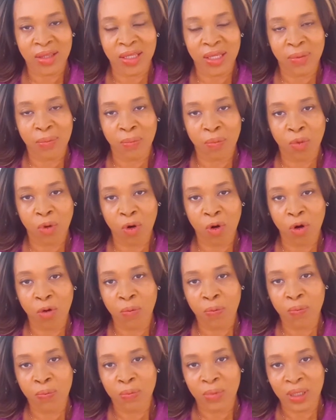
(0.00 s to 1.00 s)
the
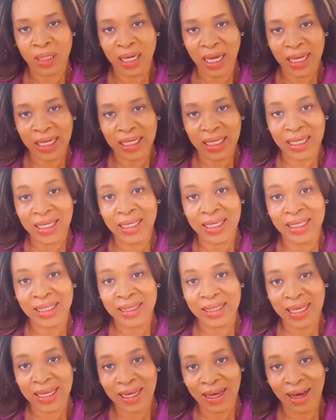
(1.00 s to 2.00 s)
more likely
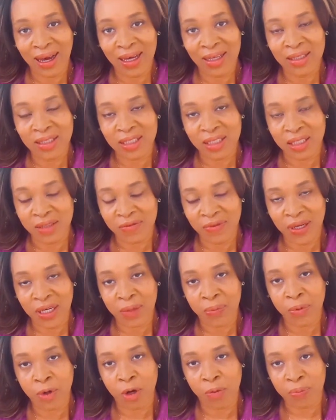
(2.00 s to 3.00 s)
they are to
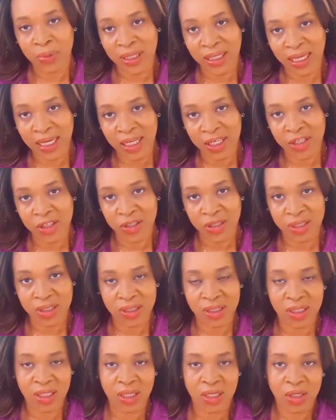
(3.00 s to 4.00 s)
develop
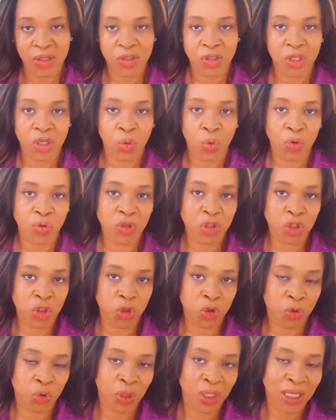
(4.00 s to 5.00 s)
complications. So you want
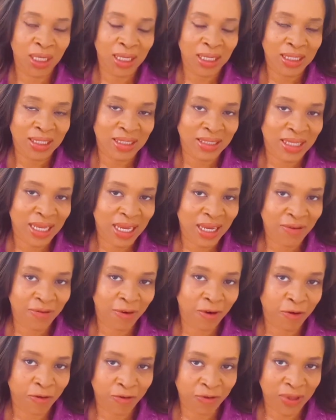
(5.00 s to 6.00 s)
to stave
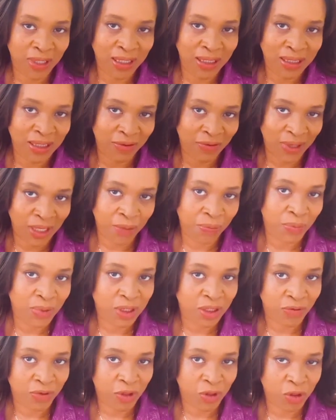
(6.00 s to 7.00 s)
off the
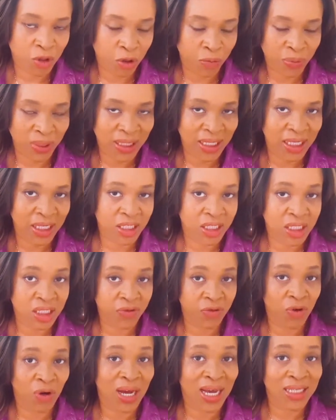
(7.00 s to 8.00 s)
development of those complications
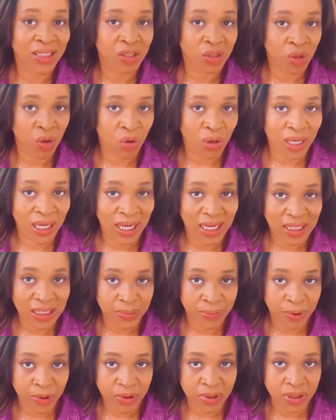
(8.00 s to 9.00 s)
for as long as
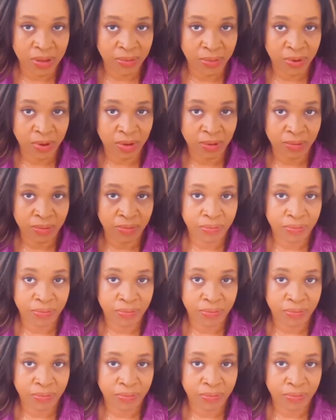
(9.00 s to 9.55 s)
possible.